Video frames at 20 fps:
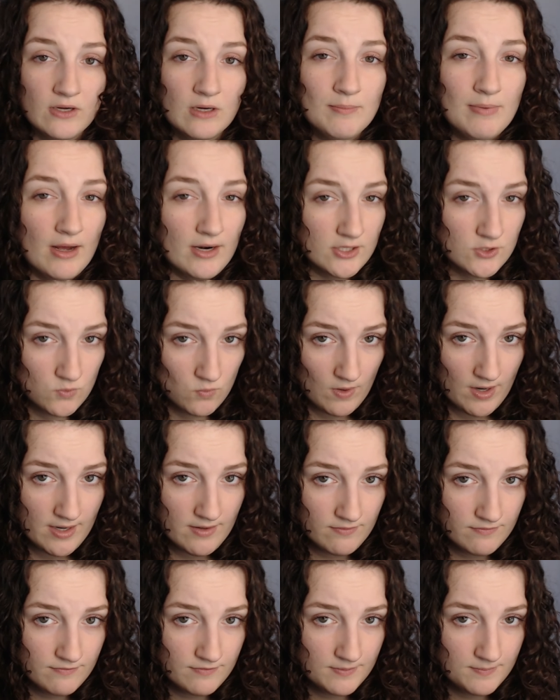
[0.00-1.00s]
about his
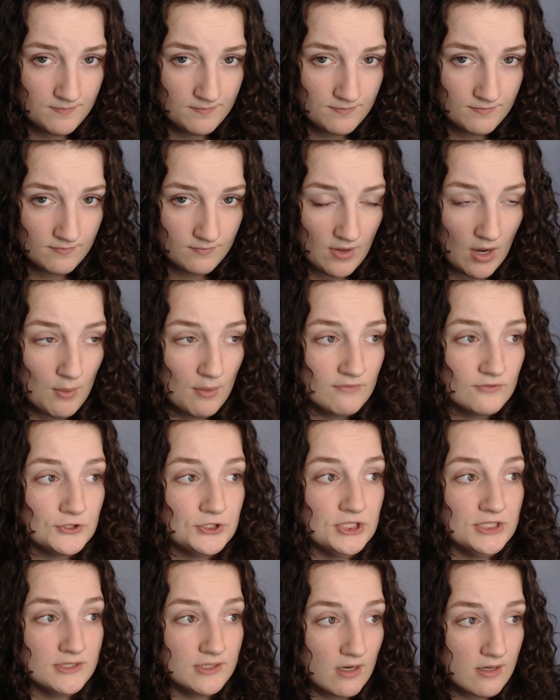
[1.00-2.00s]
wife. However,
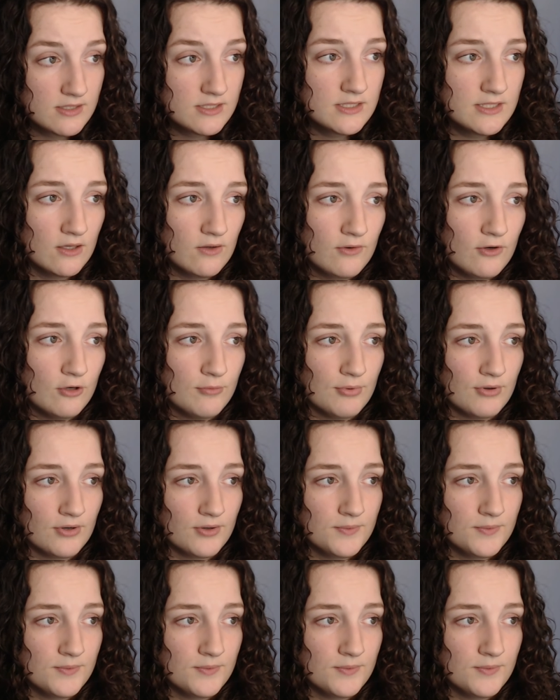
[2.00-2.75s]
she does tell Cooper